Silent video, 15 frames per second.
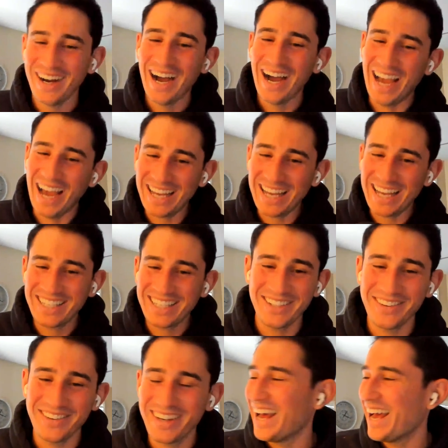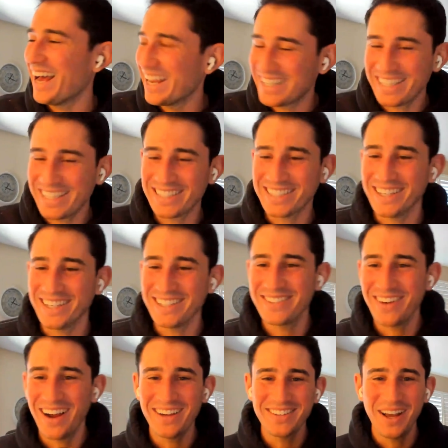I had to do it. I had to get Santi
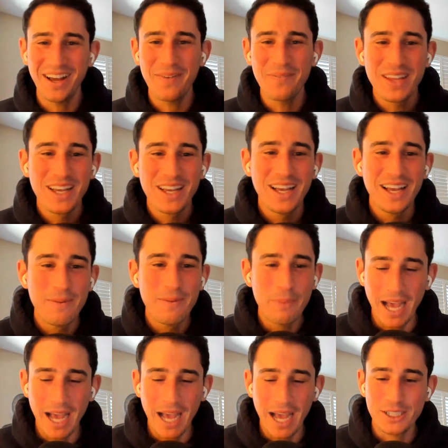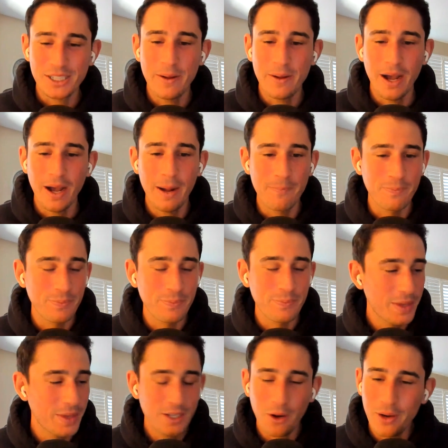riled up. But actually, um,
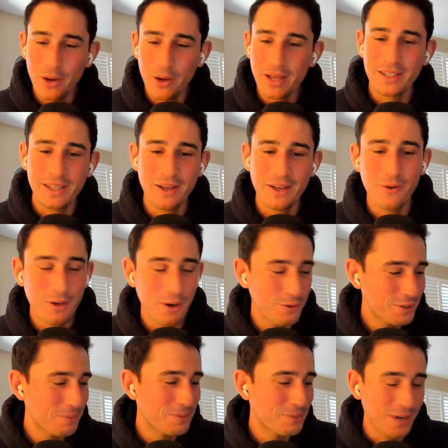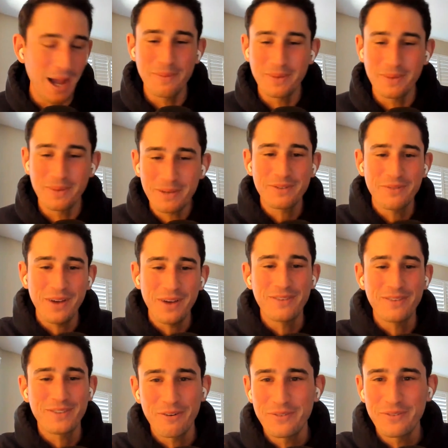go hit it. Go go subscribe and give us a five
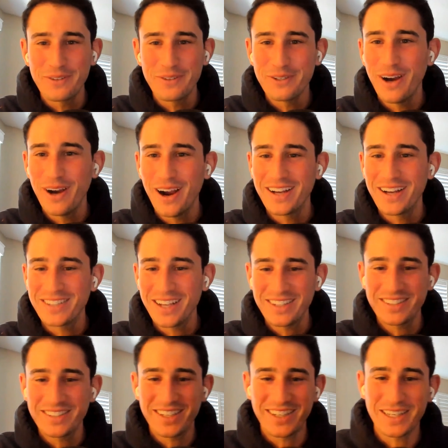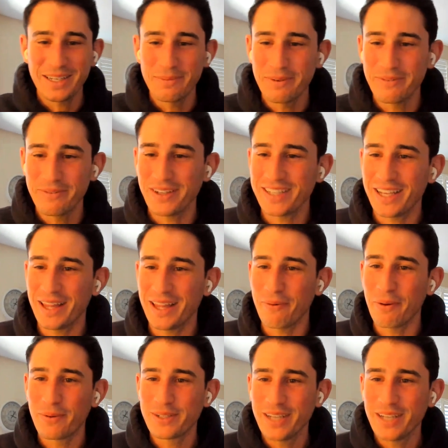star review. All right, Santi's gonna kill me if I say that
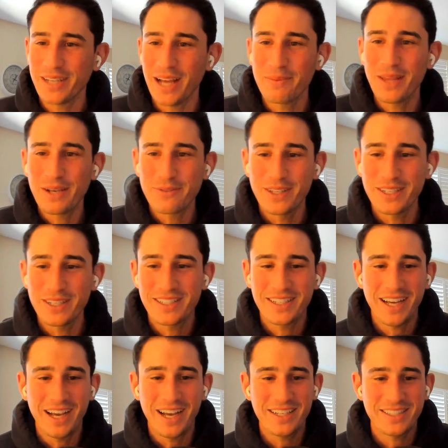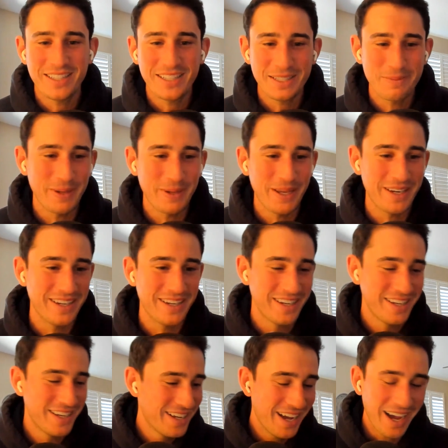one more time. Thanks for listening, guys. This has been
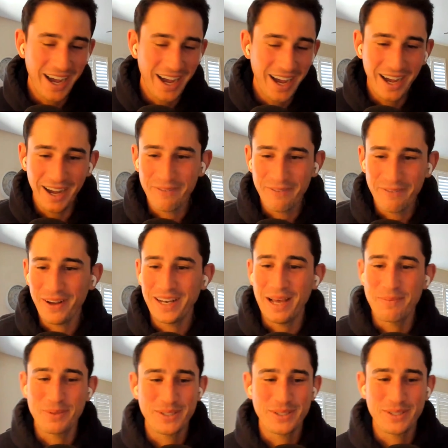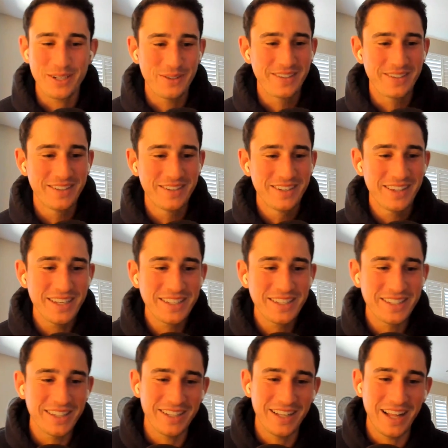uh, a fun episode, Leaked
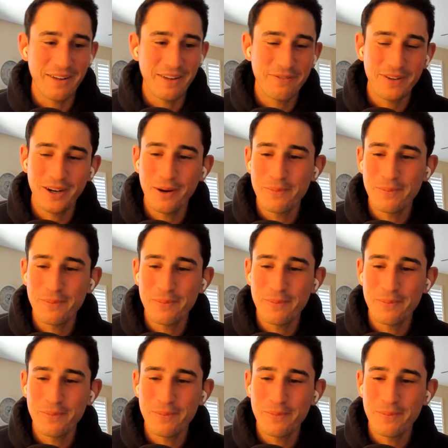a Little Alpha.